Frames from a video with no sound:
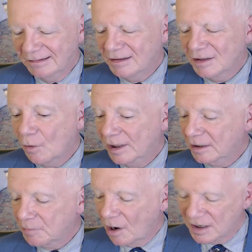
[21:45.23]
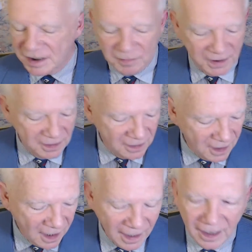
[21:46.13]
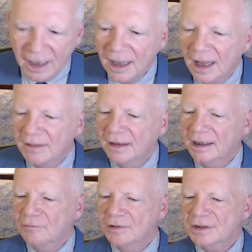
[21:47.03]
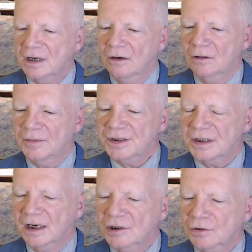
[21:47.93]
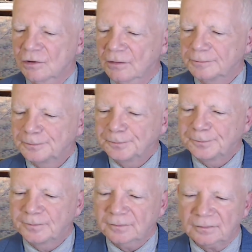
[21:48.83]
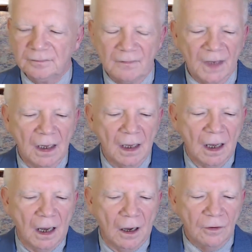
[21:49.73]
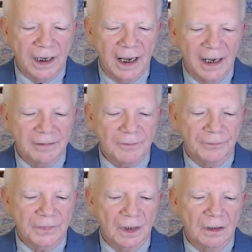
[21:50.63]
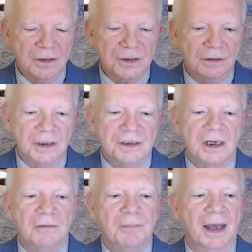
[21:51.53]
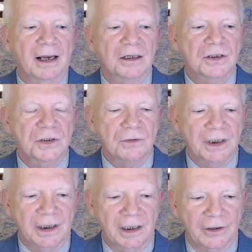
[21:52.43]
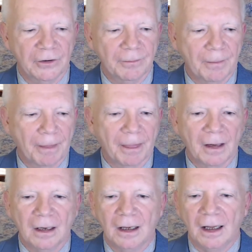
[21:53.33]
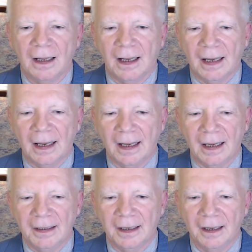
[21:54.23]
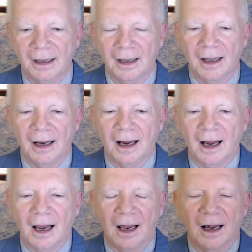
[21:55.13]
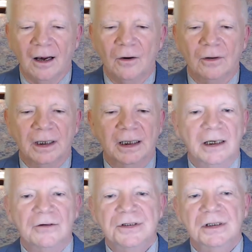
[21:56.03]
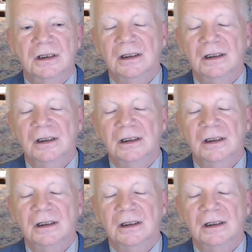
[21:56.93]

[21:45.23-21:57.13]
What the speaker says: no one could possibly deny that he was homosexual. Okay, so let's get back to it here. And, here's,